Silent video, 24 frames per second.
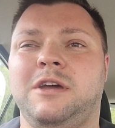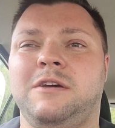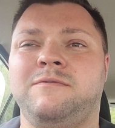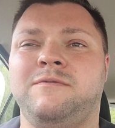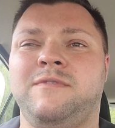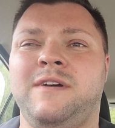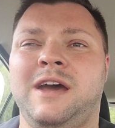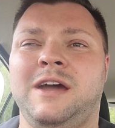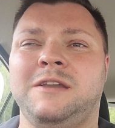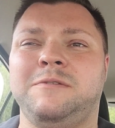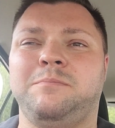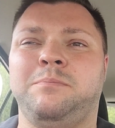And
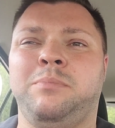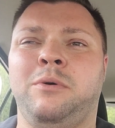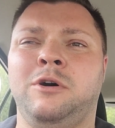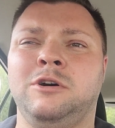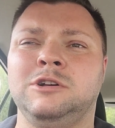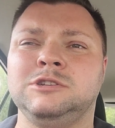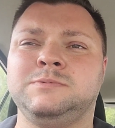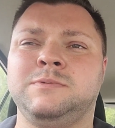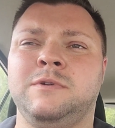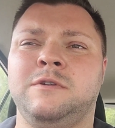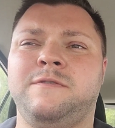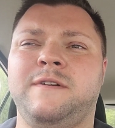then
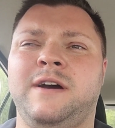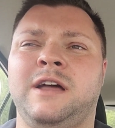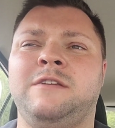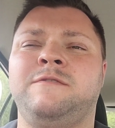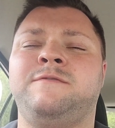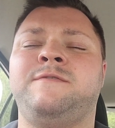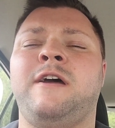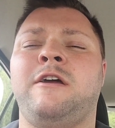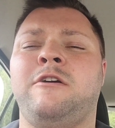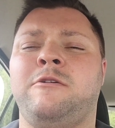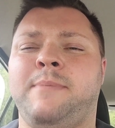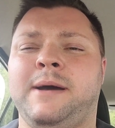Portsmouth had a
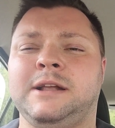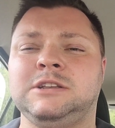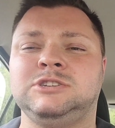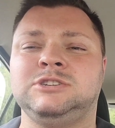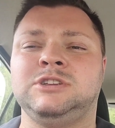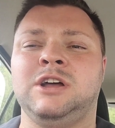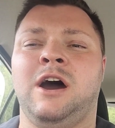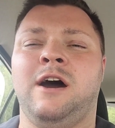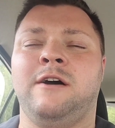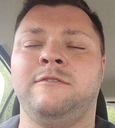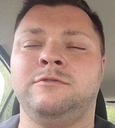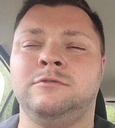very bad
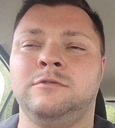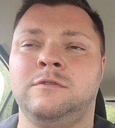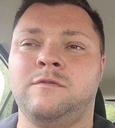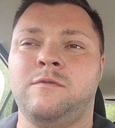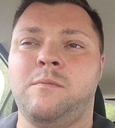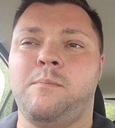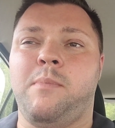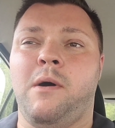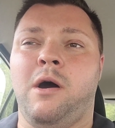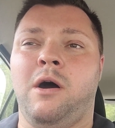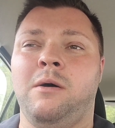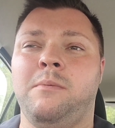start at the
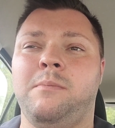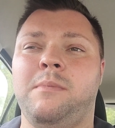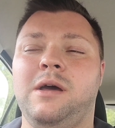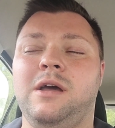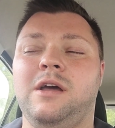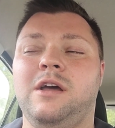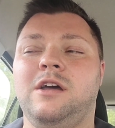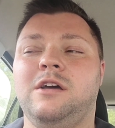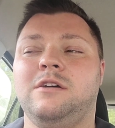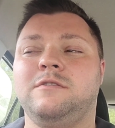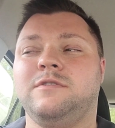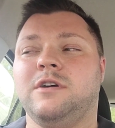bottom
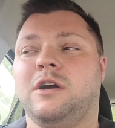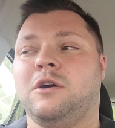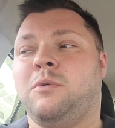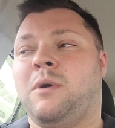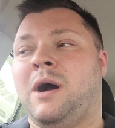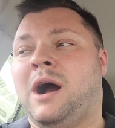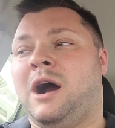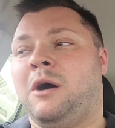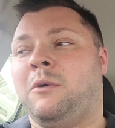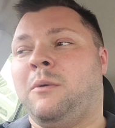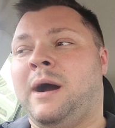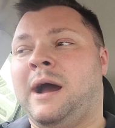for
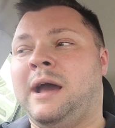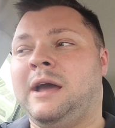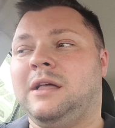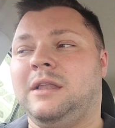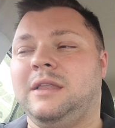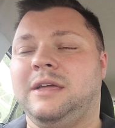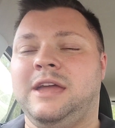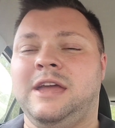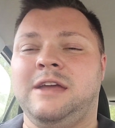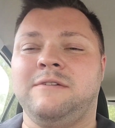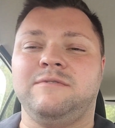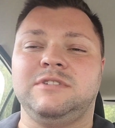quite a
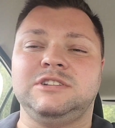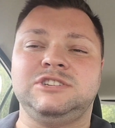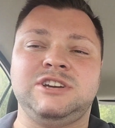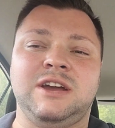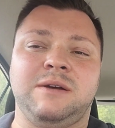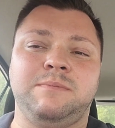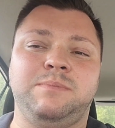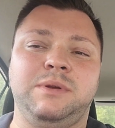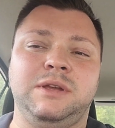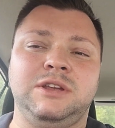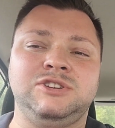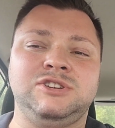while in the
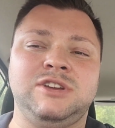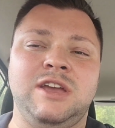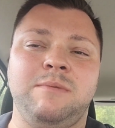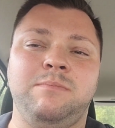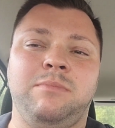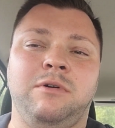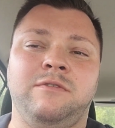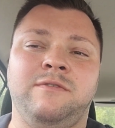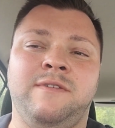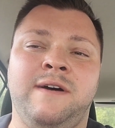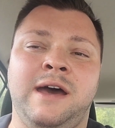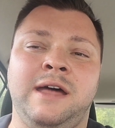championship,
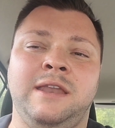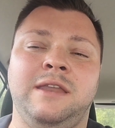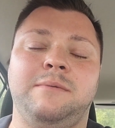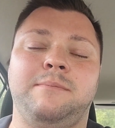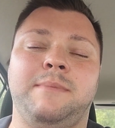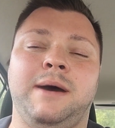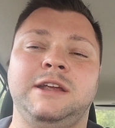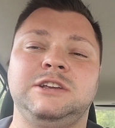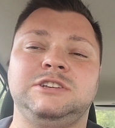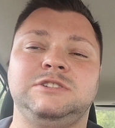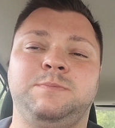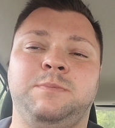but then
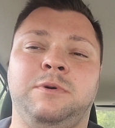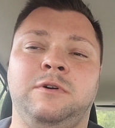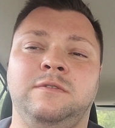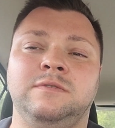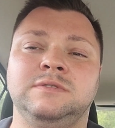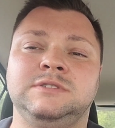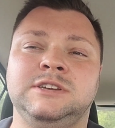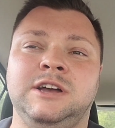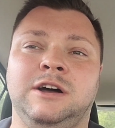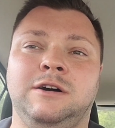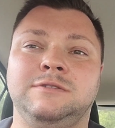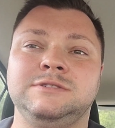managed to pull
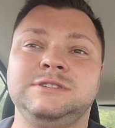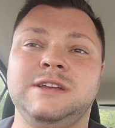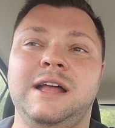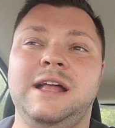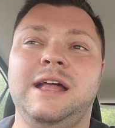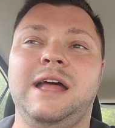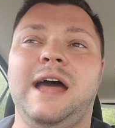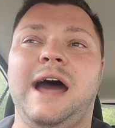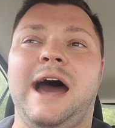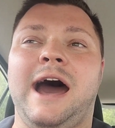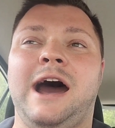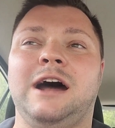themselves
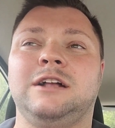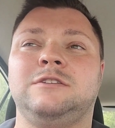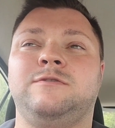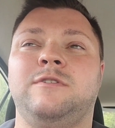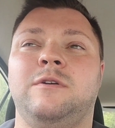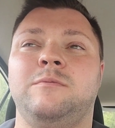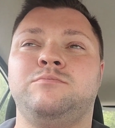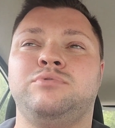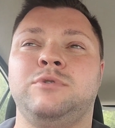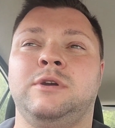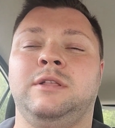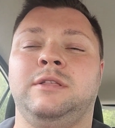out of
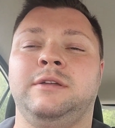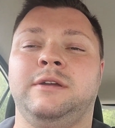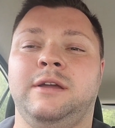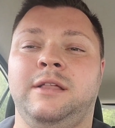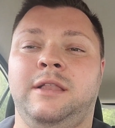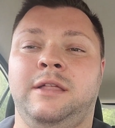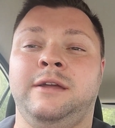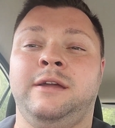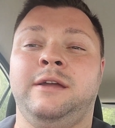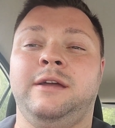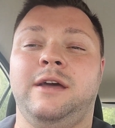it brilliantly.